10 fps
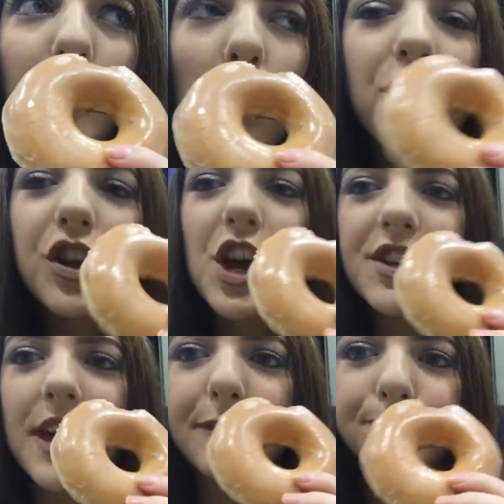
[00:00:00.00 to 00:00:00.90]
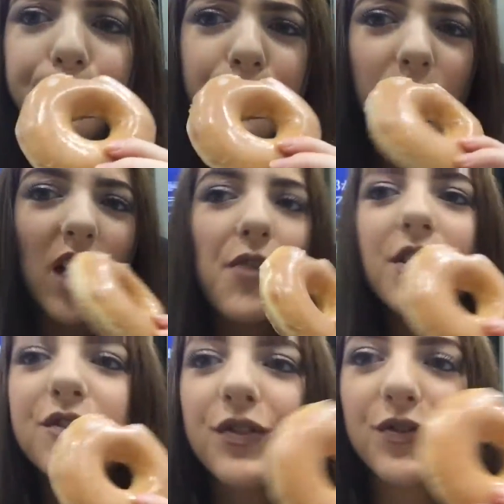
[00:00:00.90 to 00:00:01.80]
We're going outside. We're
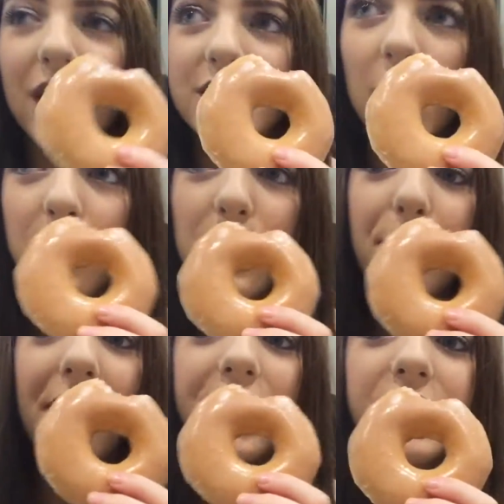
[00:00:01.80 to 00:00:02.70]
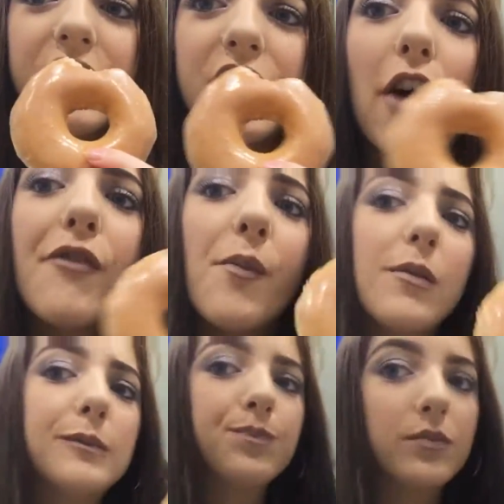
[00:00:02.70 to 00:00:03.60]
about to FaceTime their parents and stuff.
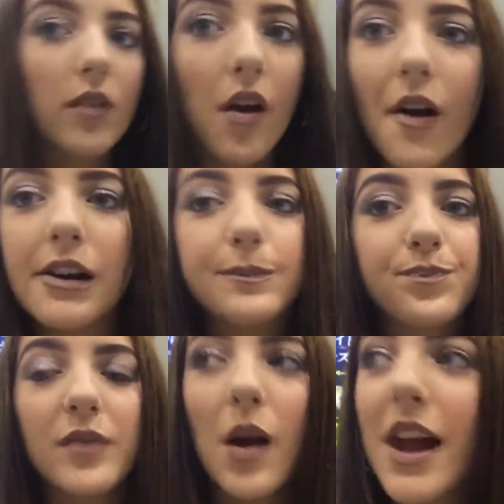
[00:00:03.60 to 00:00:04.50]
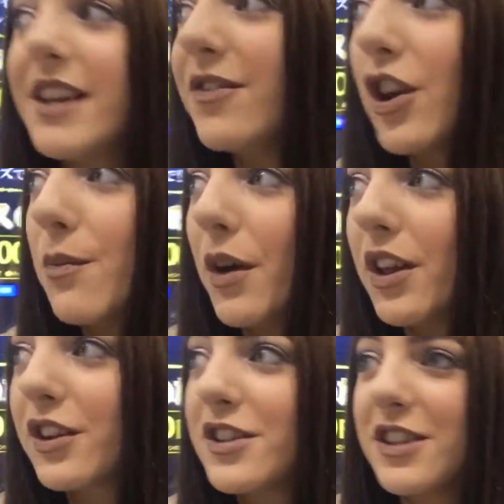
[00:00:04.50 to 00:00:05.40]
I ain't even gonna
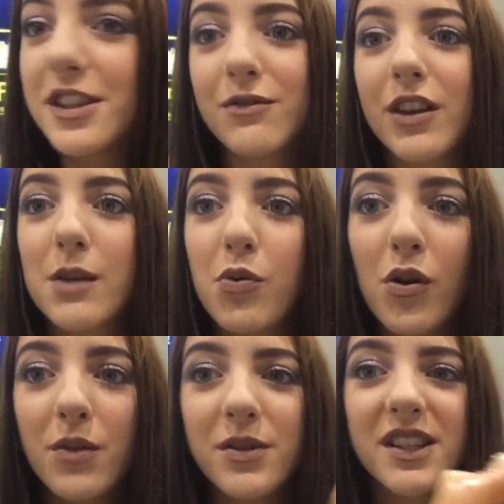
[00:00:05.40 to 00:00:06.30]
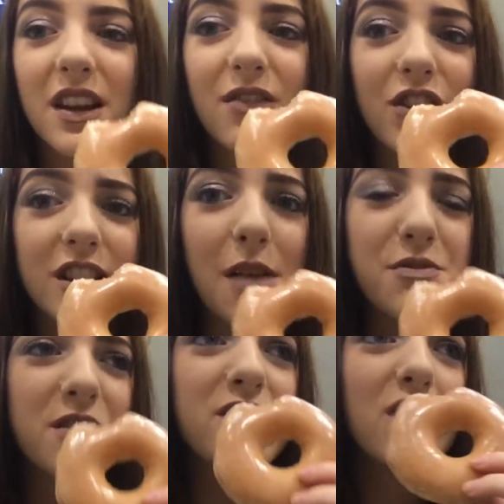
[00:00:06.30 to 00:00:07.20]
bother because it's really poor
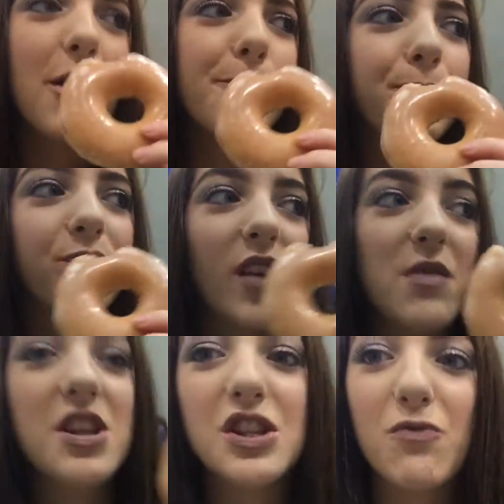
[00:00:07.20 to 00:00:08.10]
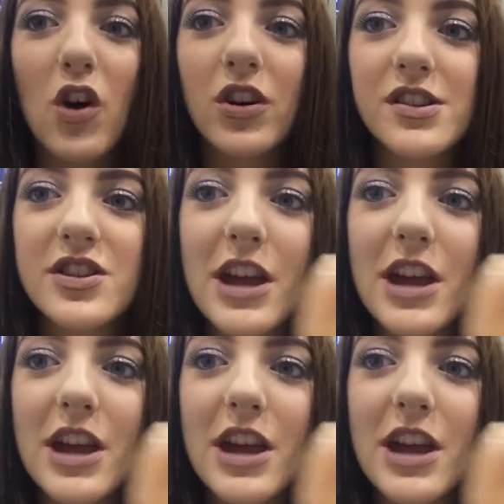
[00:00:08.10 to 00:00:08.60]
reception, so we're just vlogging with